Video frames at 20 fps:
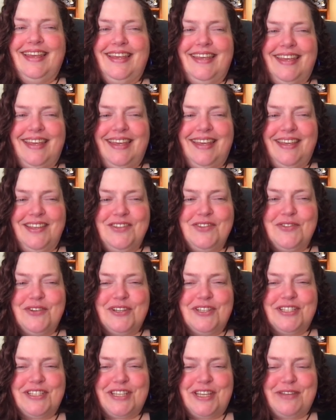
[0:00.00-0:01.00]

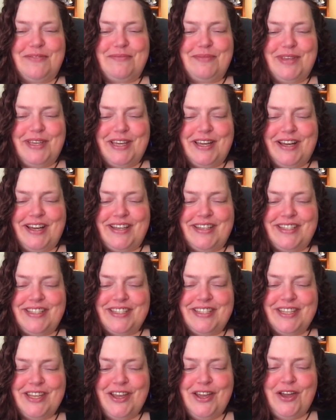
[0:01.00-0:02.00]
interesting
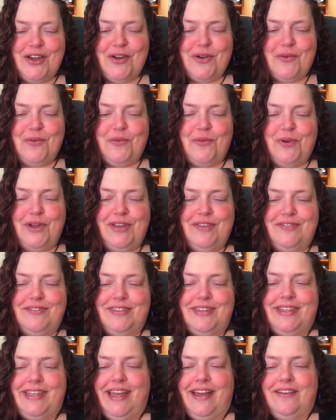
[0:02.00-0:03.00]
because we've
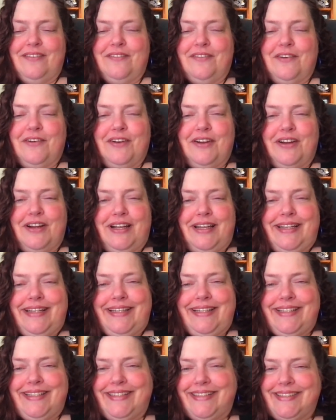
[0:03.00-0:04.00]
never
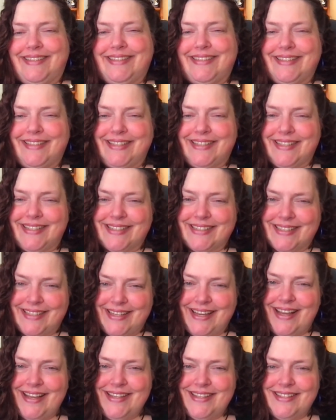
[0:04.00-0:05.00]

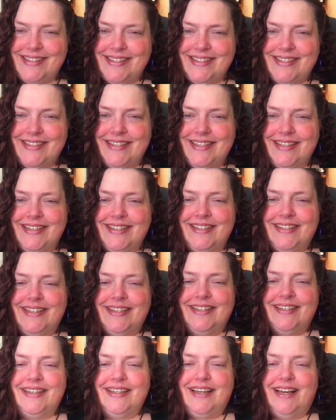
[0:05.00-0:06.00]
discussed,
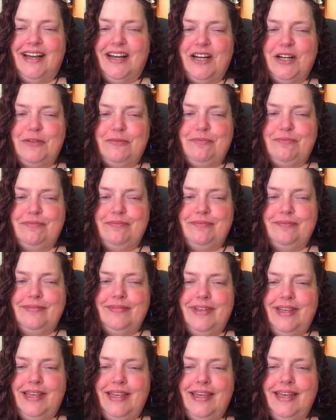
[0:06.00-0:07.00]

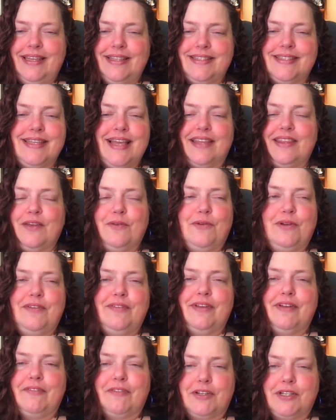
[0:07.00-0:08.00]
it's not that we've
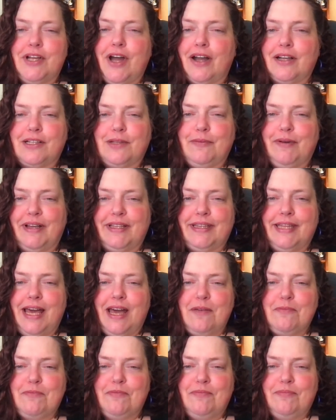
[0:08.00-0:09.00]
never talked about
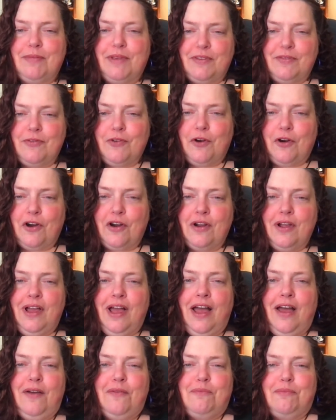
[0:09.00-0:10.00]
that before,
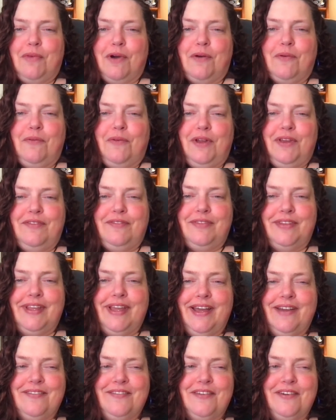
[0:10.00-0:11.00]
but we've
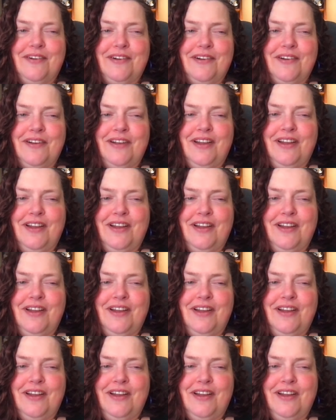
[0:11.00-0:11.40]
never,